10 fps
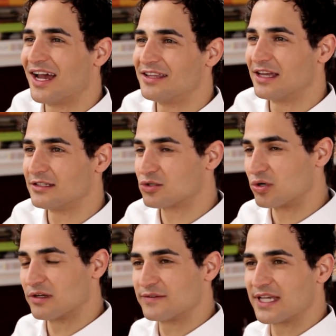and then sort
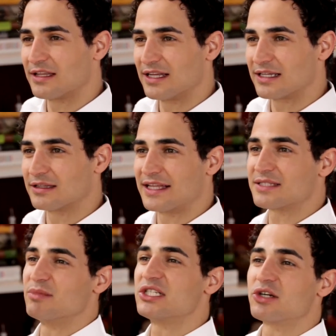of say like, let's
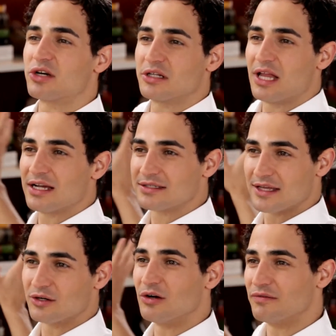materialize that whole